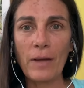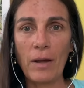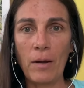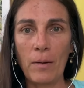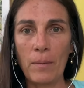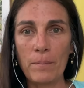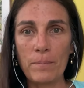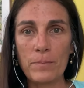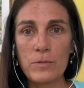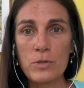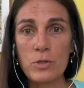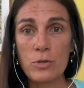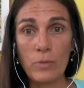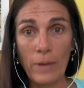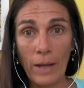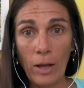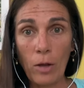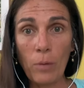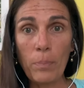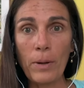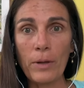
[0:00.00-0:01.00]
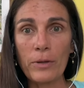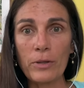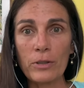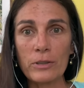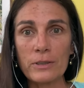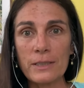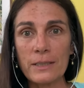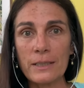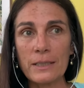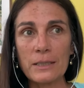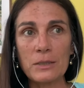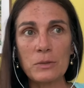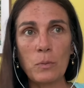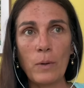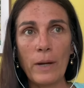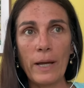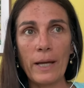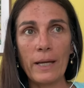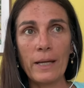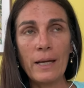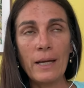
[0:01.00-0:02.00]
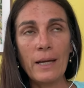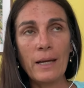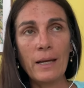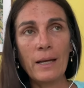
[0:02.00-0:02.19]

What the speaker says: to help others in this way.